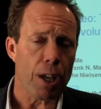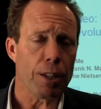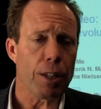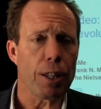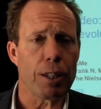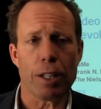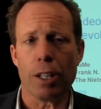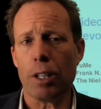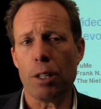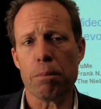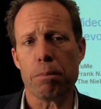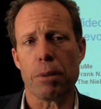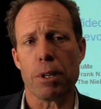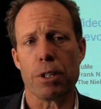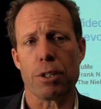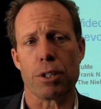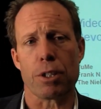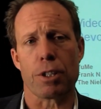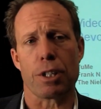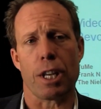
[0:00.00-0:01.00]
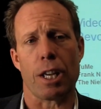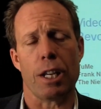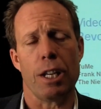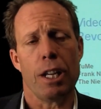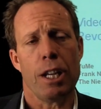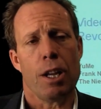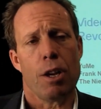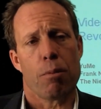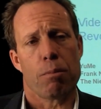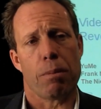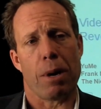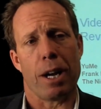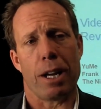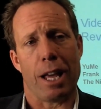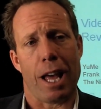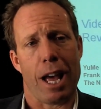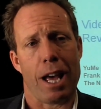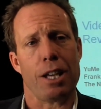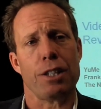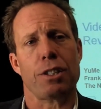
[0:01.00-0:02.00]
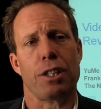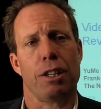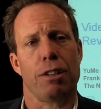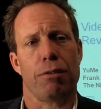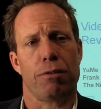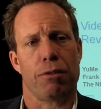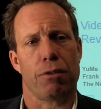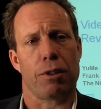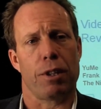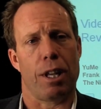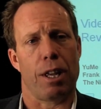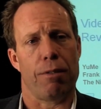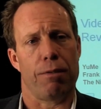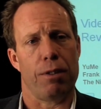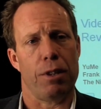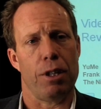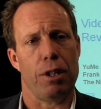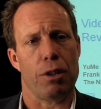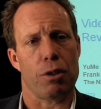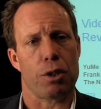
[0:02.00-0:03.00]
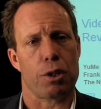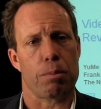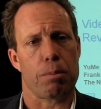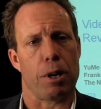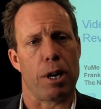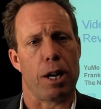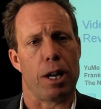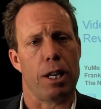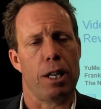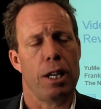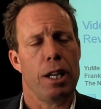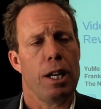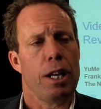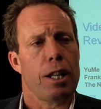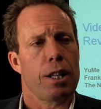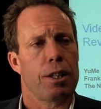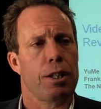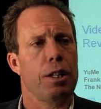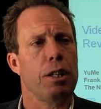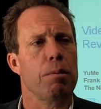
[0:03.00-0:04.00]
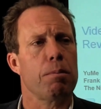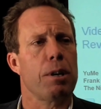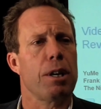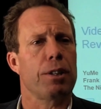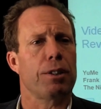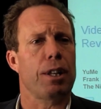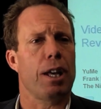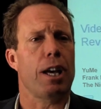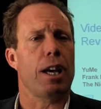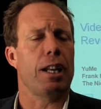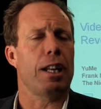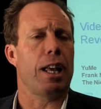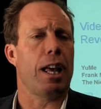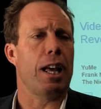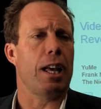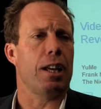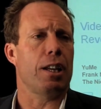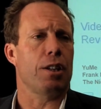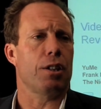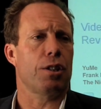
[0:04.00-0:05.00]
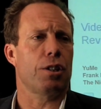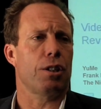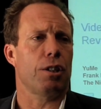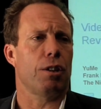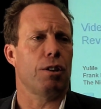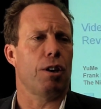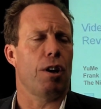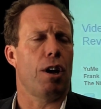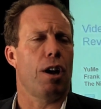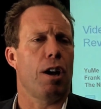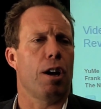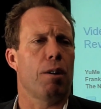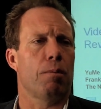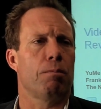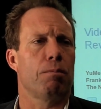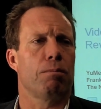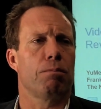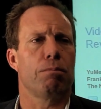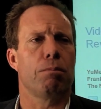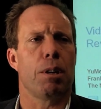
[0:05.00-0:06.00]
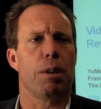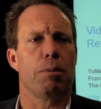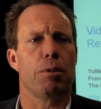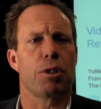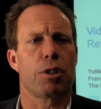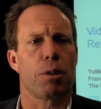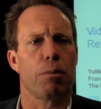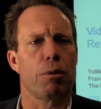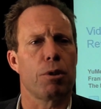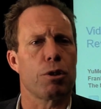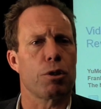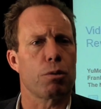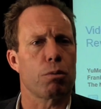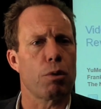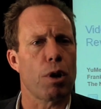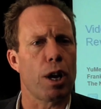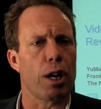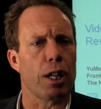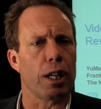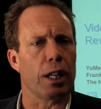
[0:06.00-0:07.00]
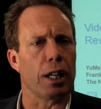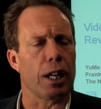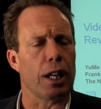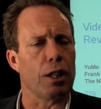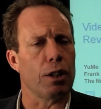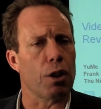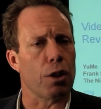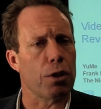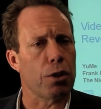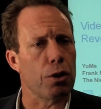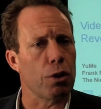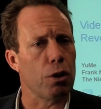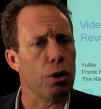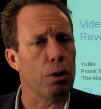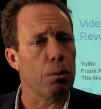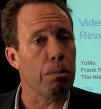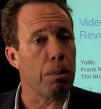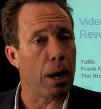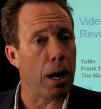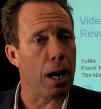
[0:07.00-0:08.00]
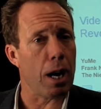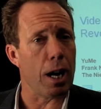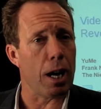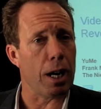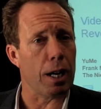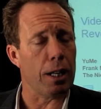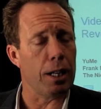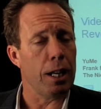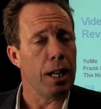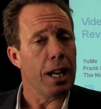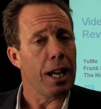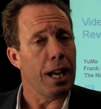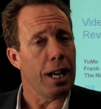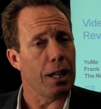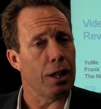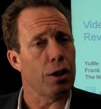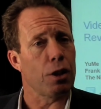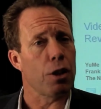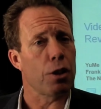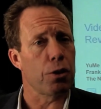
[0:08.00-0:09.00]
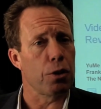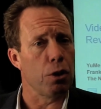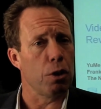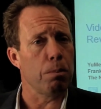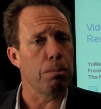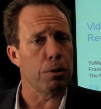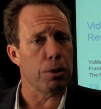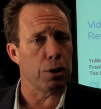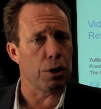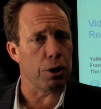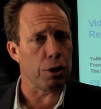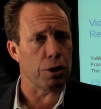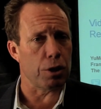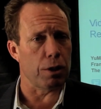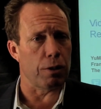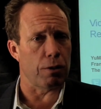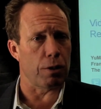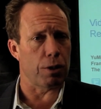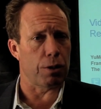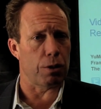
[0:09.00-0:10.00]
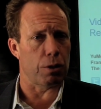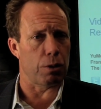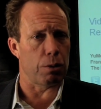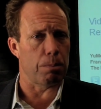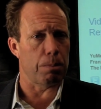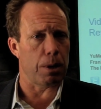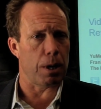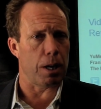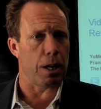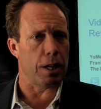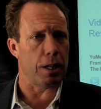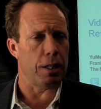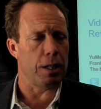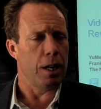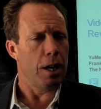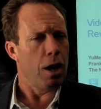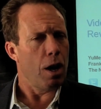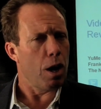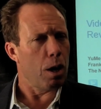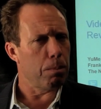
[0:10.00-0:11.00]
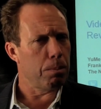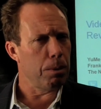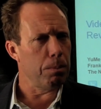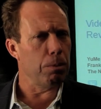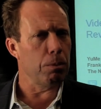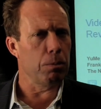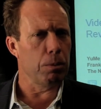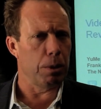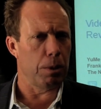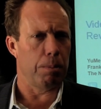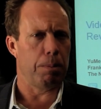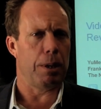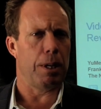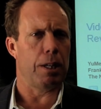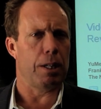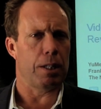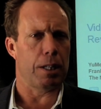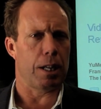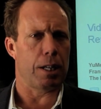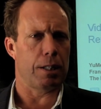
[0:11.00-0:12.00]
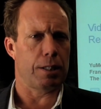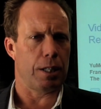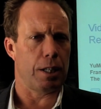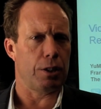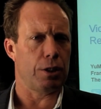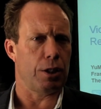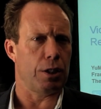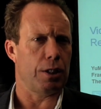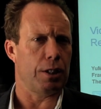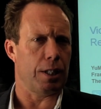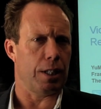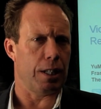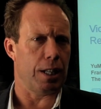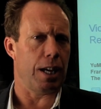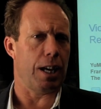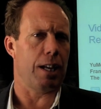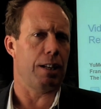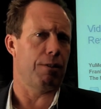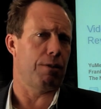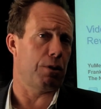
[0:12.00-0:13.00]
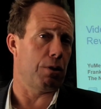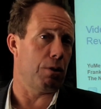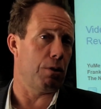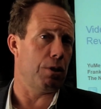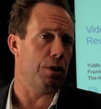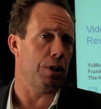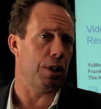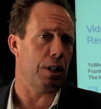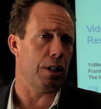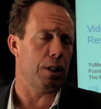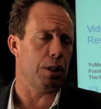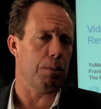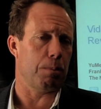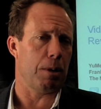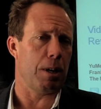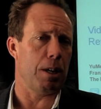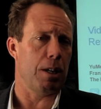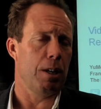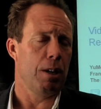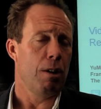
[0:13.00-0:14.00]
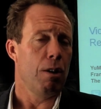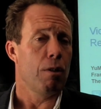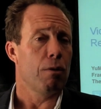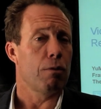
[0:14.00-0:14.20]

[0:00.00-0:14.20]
And then the other piece is that by asking for that video spot, think about that as maybe someone is running in the third pod, and in the third position of the third pod, are people really paying a lot of attention to that 30-second spot